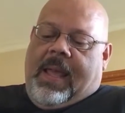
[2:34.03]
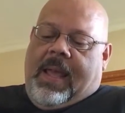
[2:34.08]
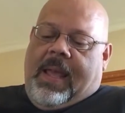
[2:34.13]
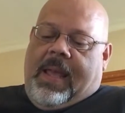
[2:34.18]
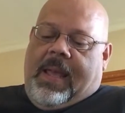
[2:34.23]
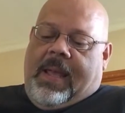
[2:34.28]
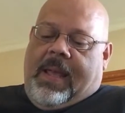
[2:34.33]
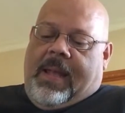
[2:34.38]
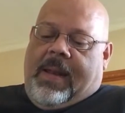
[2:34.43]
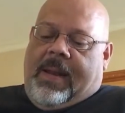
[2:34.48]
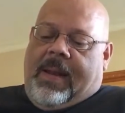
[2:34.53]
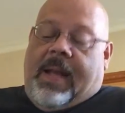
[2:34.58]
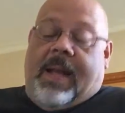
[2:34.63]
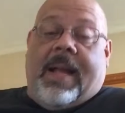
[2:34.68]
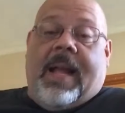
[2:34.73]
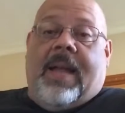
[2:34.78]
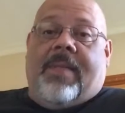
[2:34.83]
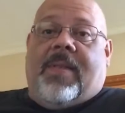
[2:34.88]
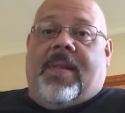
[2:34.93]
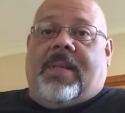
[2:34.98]
And I
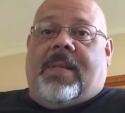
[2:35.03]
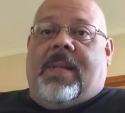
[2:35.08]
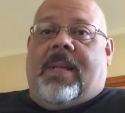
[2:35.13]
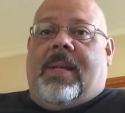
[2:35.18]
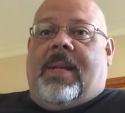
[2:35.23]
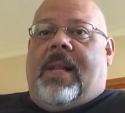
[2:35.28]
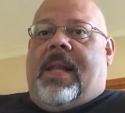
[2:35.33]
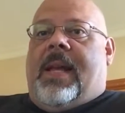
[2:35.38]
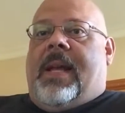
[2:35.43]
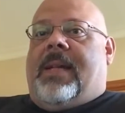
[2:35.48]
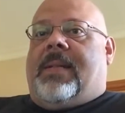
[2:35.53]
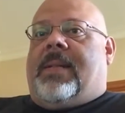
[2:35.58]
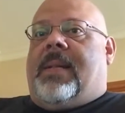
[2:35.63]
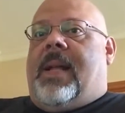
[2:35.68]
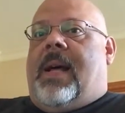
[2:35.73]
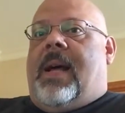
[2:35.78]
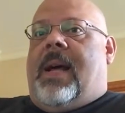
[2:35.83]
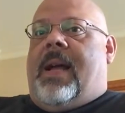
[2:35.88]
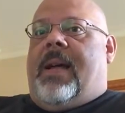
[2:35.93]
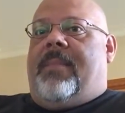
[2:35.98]
got this in last
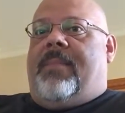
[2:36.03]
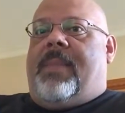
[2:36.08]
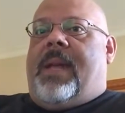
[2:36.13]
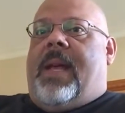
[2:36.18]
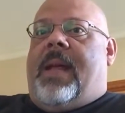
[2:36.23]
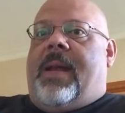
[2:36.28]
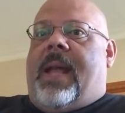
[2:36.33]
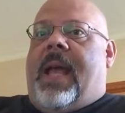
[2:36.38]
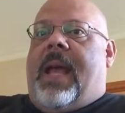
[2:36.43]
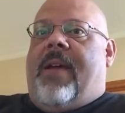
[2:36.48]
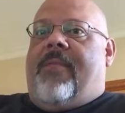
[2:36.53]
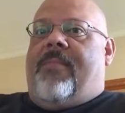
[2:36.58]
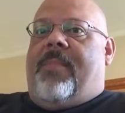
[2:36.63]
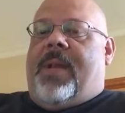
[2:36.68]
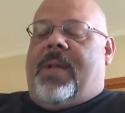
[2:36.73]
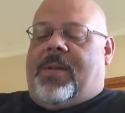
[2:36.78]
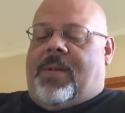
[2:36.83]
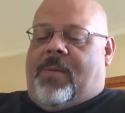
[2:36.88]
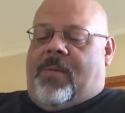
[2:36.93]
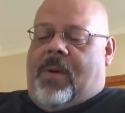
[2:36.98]
night and have
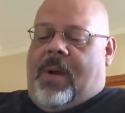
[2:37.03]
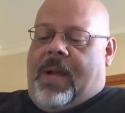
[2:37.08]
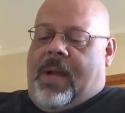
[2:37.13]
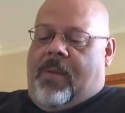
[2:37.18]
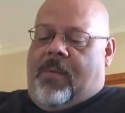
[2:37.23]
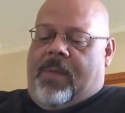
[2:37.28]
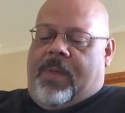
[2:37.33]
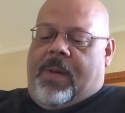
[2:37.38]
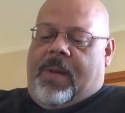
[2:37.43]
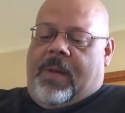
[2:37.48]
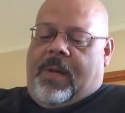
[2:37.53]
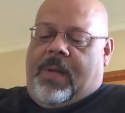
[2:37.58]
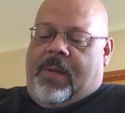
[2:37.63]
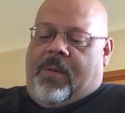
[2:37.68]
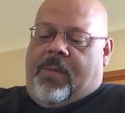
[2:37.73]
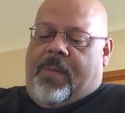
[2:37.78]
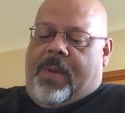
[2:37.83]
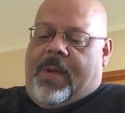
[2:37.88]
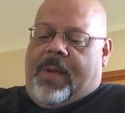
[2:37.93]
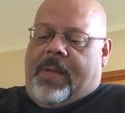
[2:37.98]
messed around with it a
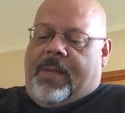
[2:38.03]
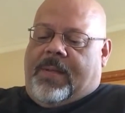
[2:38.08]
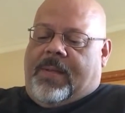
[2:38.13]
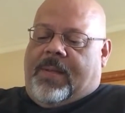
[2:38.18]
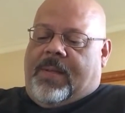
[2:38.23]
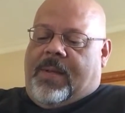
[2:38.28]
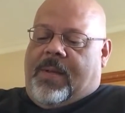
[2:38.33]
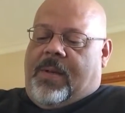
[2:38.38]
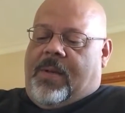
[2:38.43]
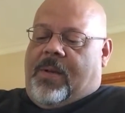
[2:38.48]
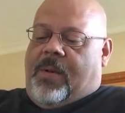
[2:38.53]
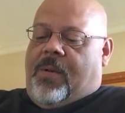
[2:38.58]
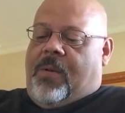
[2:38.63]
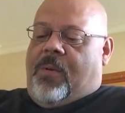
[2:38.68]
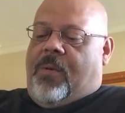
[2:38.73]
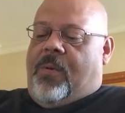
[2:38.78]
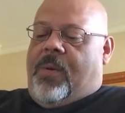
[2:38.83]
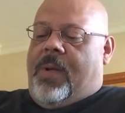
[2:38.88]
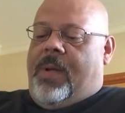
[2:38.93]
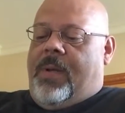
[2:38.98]
little bit.
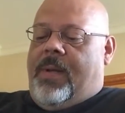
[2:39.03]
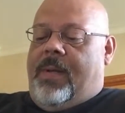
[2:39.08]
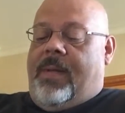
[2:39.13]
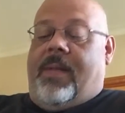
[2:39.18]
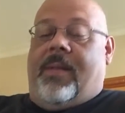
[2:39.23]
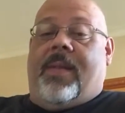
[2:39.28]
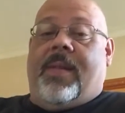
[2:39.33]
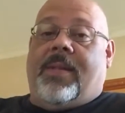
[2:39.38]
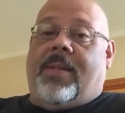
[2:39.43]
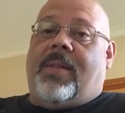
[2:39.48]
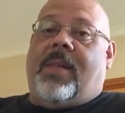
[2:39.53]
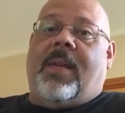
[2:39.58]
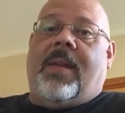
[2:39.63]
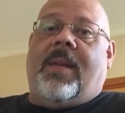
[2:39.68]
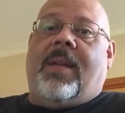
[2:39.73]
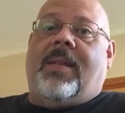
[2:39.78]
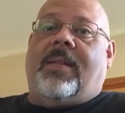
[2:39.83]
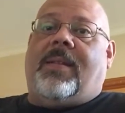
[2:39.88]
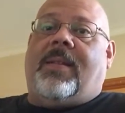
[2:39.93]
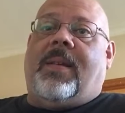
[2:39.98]
So this
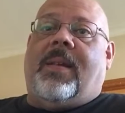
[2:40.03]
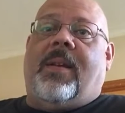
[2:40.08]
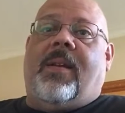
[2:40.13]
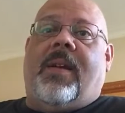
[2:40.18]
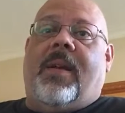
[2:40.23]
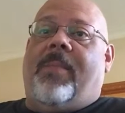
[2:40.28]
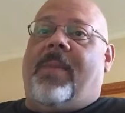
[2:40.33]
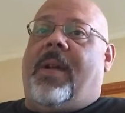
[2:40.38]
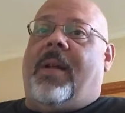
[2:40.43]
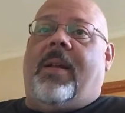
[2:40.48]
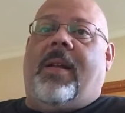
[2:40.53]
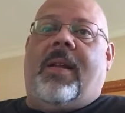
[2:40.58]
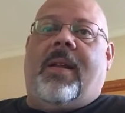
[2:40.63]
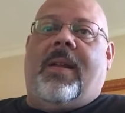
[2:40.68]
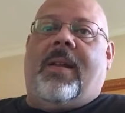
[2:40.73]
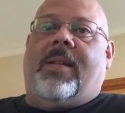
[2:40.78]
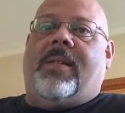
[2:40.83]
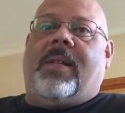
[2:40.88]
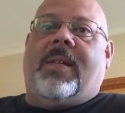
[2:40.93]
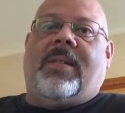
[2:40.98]
thing itself,
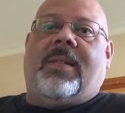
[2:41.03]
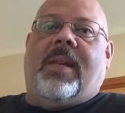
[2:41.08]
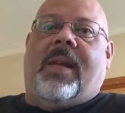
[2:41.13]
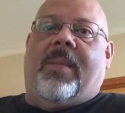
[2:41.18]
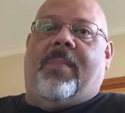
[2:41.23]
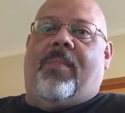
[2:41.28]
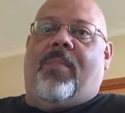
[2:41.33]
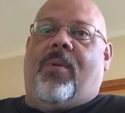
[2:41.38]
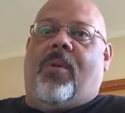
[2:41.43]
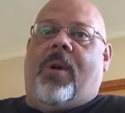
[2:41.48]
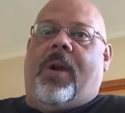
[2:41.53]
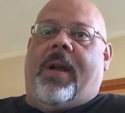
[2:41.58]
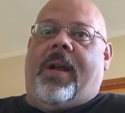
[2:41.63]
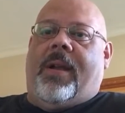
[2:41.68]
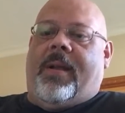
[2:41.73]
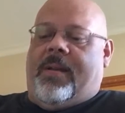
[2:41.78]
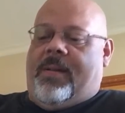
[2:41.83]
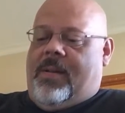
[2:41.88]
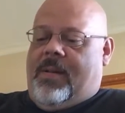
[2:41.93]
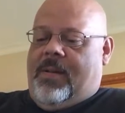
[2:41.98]
it's a
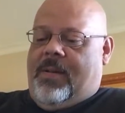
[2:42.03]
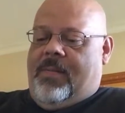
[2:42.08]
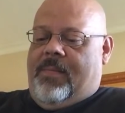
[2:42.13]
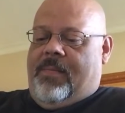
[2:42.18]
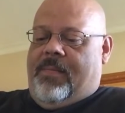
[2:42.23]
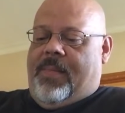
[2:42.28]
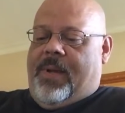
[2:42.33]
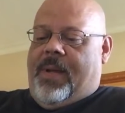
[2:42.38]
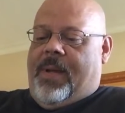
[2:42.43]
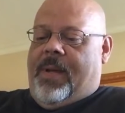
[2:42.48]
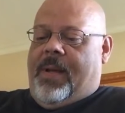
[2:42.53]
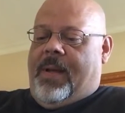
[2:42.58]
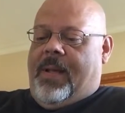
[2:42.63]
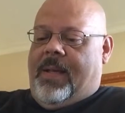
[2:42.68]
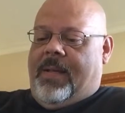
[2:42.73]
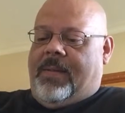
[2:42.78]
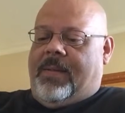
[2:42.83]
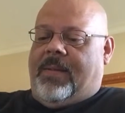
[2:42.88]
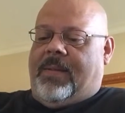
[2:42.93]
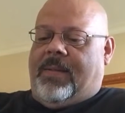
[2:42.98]
brick, but
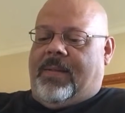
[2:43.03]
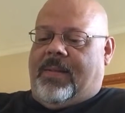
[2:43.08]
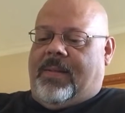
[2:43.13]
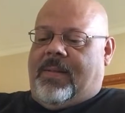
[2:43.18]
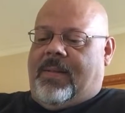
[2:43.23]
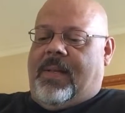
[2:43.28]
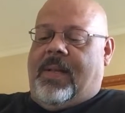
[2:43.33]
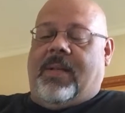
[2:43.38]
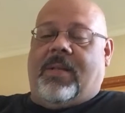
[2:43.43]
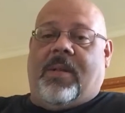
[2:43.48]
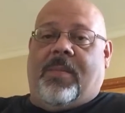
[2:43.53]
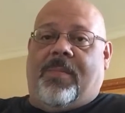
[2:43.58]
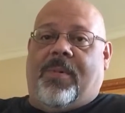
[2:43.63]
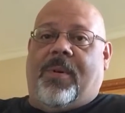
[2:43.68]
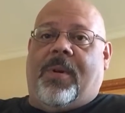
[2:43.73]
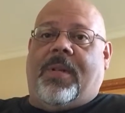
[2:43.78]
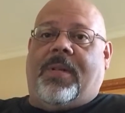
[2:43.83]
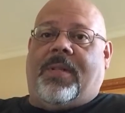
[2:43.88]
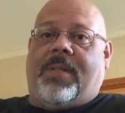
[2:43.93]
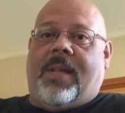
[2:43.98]
it's a
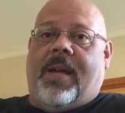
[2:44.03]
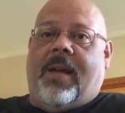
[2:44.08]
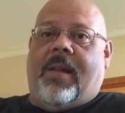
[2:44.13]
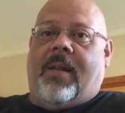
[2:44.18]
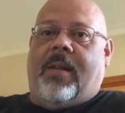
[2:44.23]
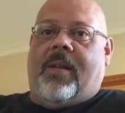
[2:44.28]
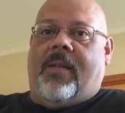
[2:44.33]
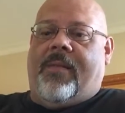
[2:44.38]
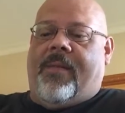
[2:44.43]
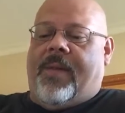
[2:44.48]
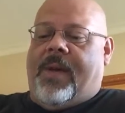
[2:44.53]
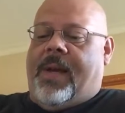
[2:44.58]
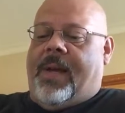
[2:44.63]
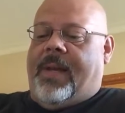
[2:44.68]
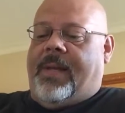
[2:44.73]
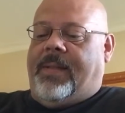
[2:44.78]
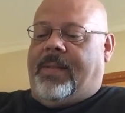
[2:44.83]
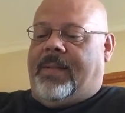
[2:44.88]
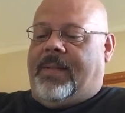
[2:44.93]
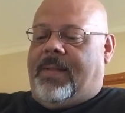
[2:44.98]
pretty solid
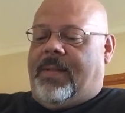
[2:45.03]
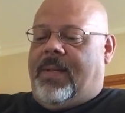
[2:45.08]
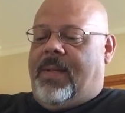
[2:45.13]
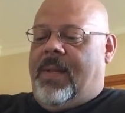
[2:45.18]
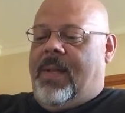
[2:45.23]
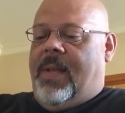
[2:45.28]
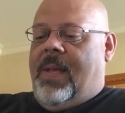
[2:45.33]
device.